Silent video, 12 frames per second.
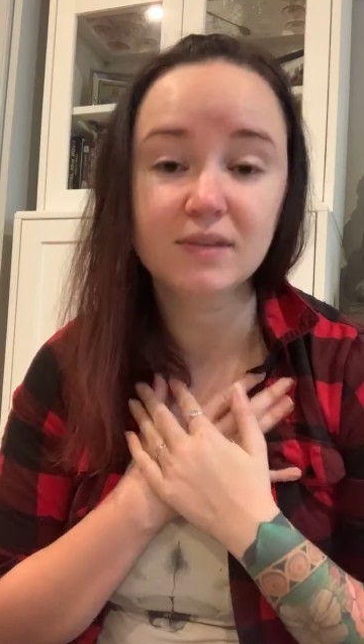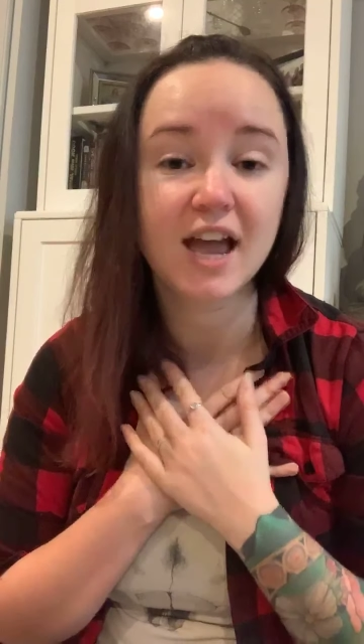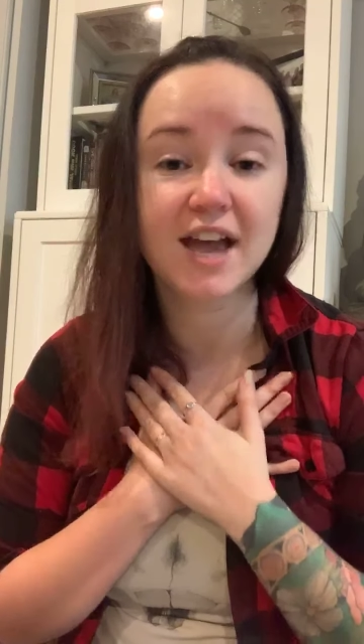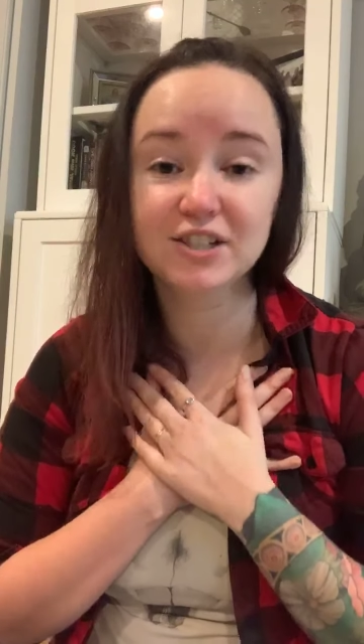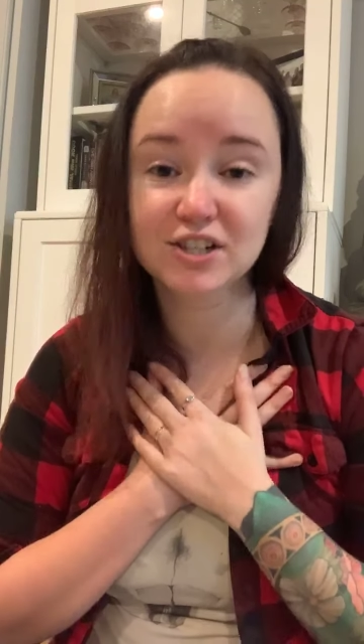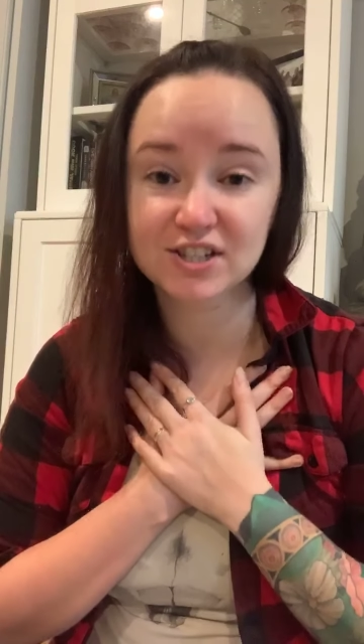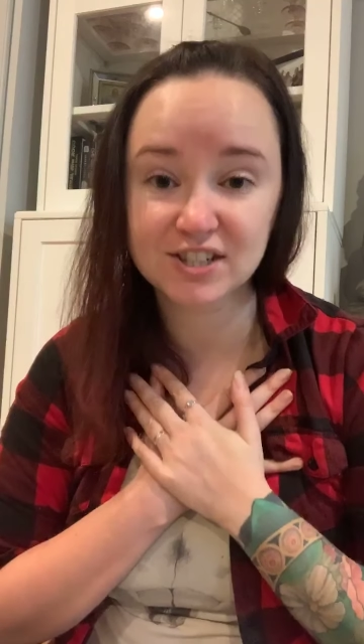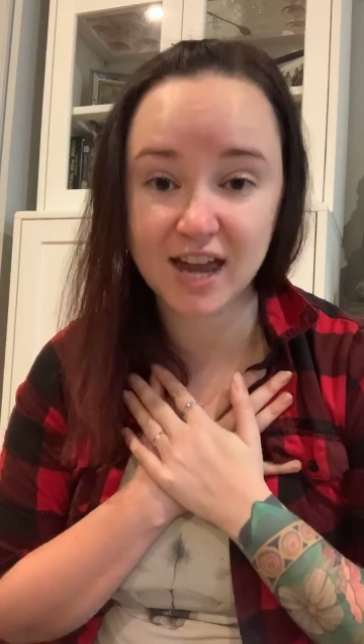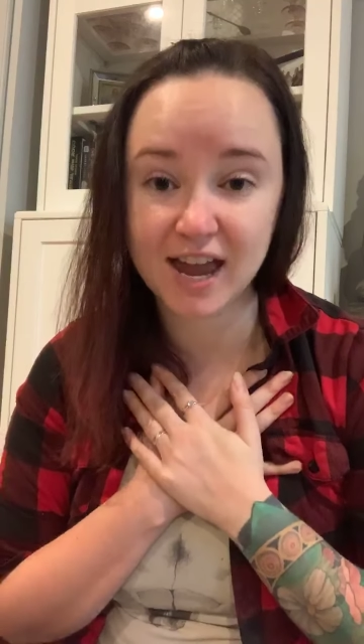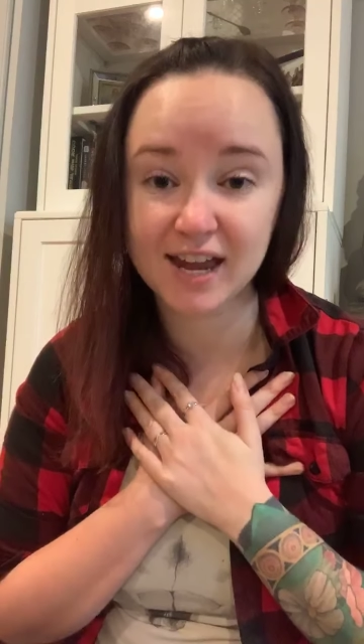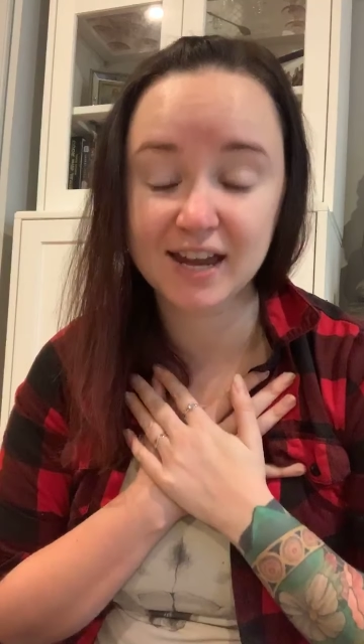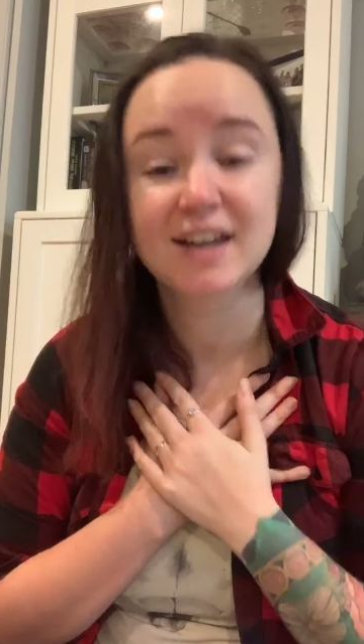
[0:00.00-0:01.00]
and just
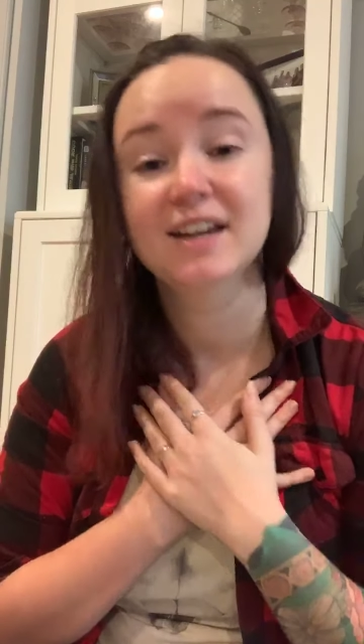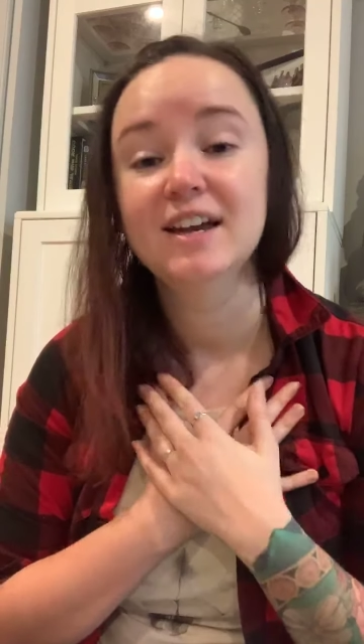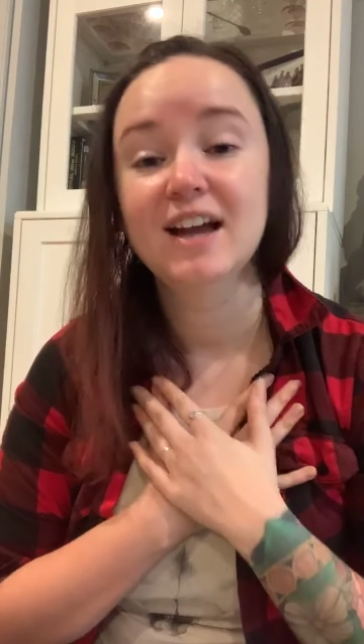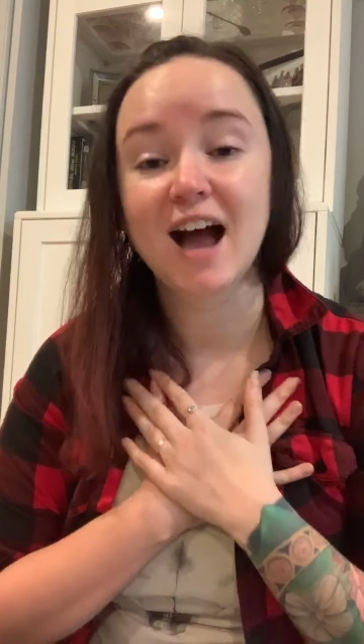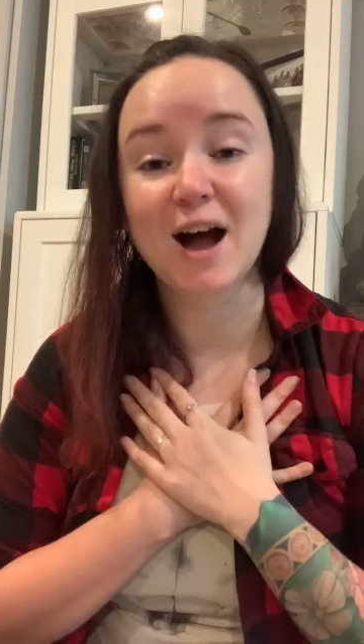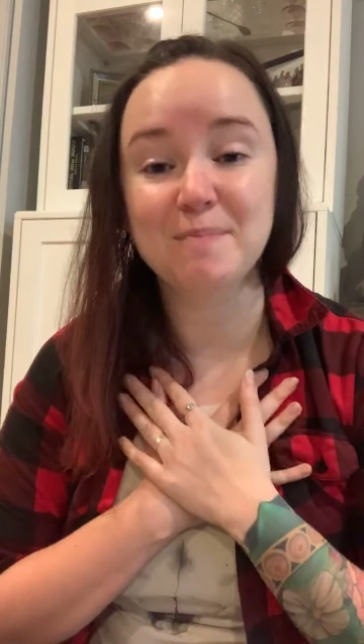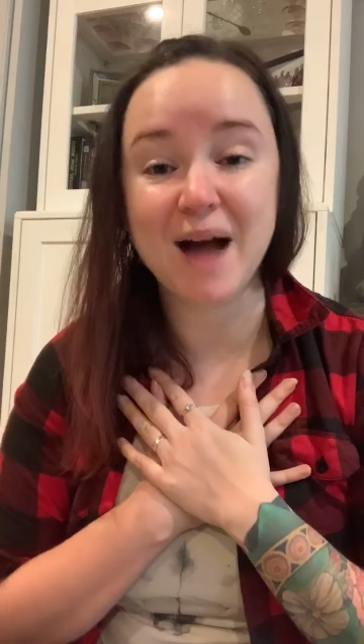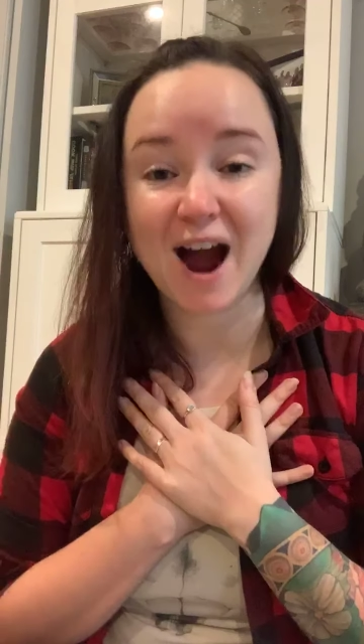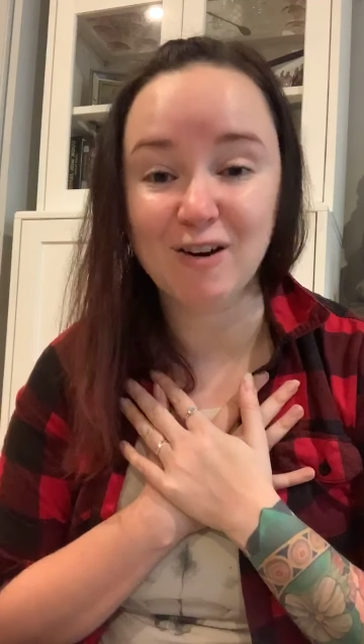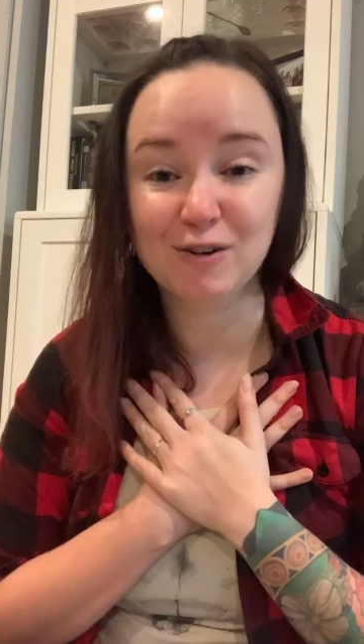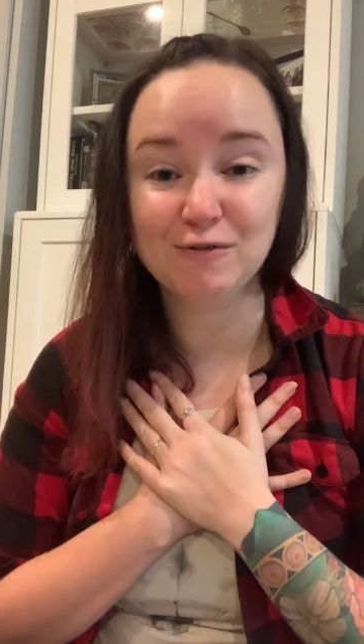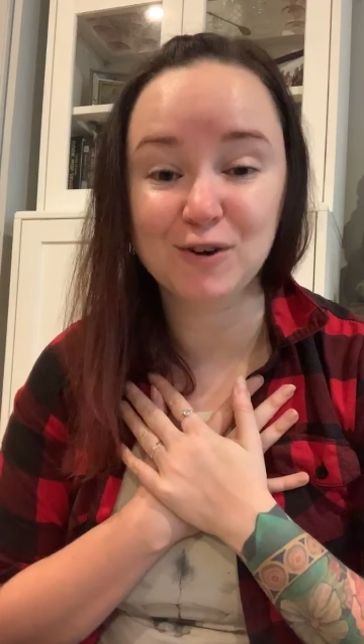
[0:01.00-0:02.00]
say a
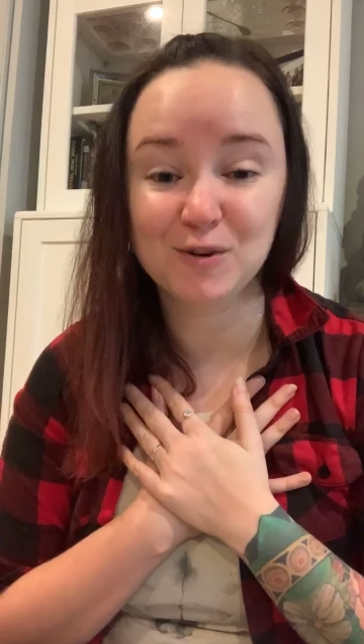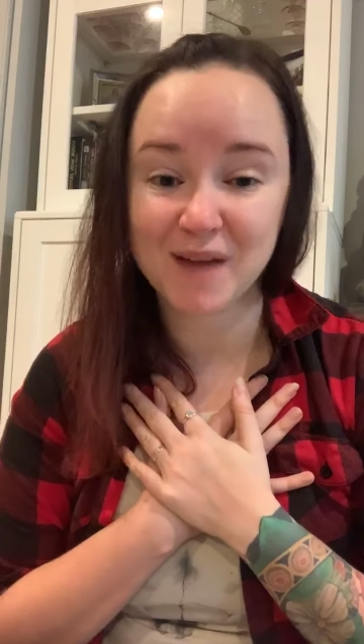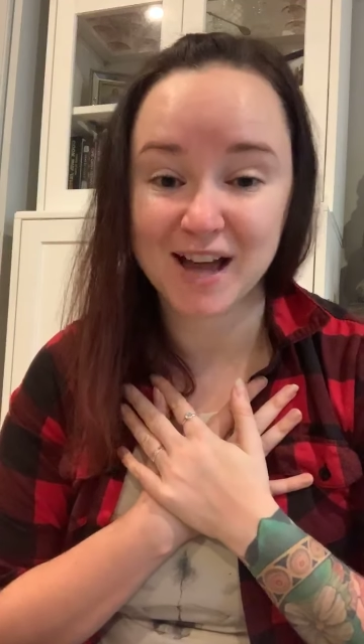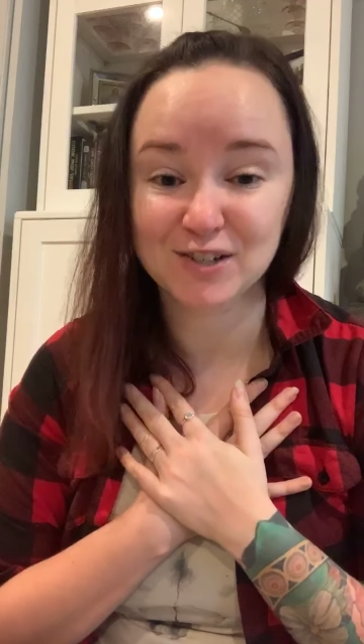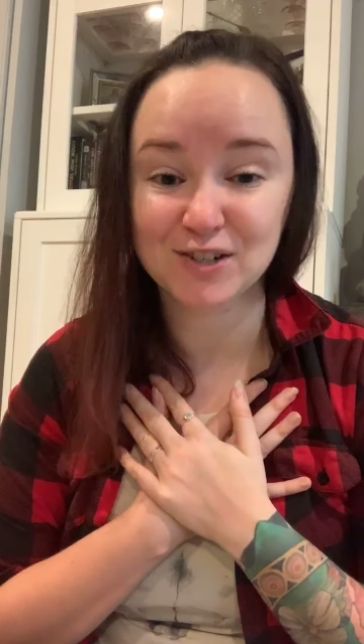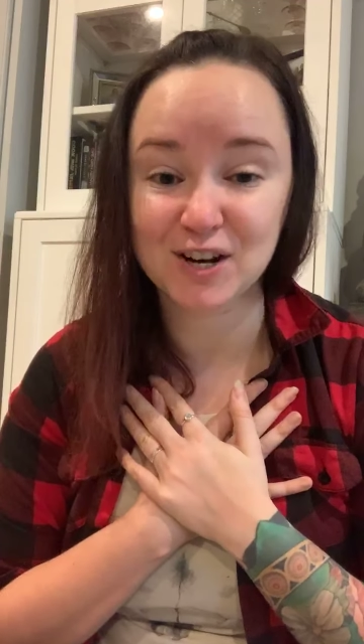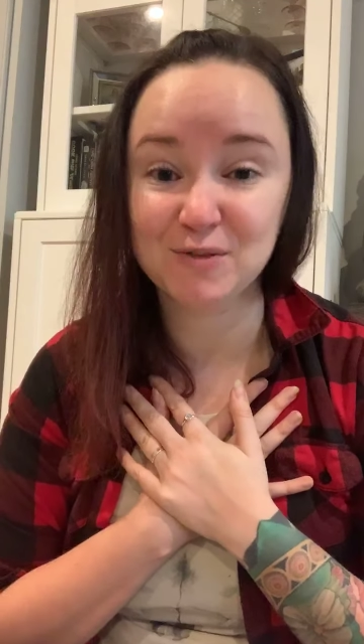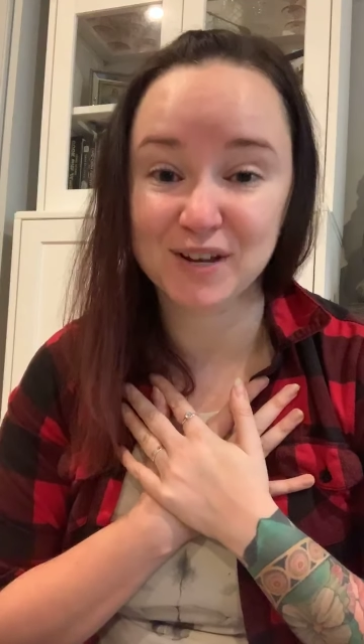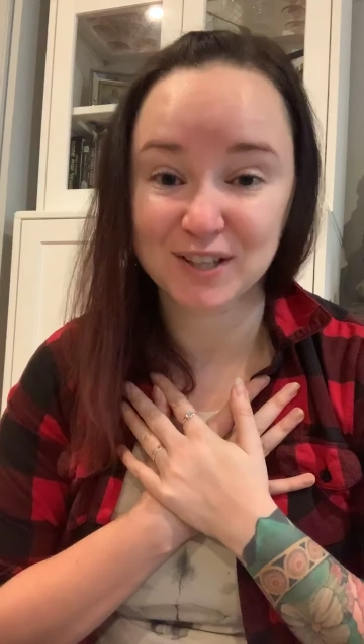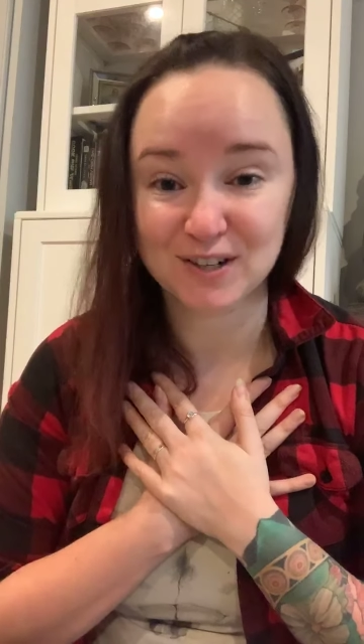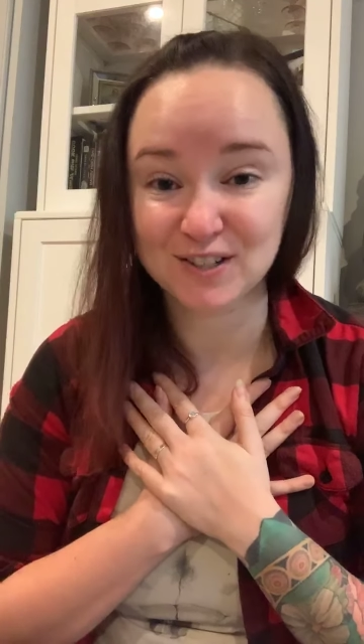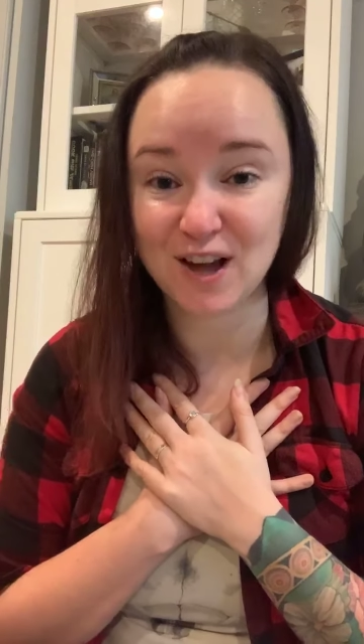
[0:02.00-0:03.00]
powerful mantra with
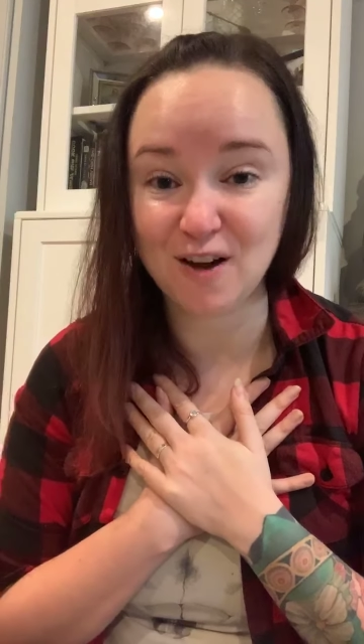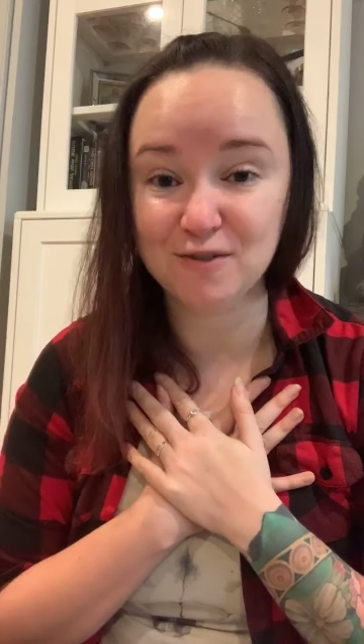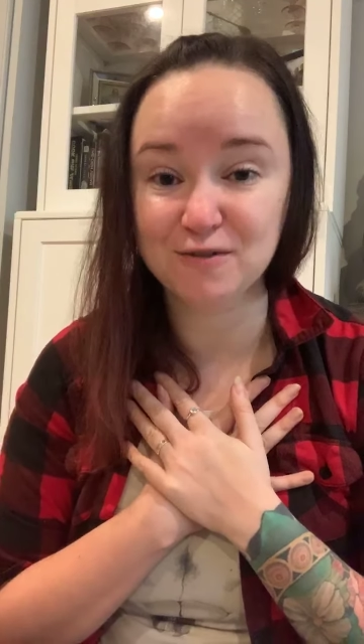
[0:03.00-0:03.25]
yourself.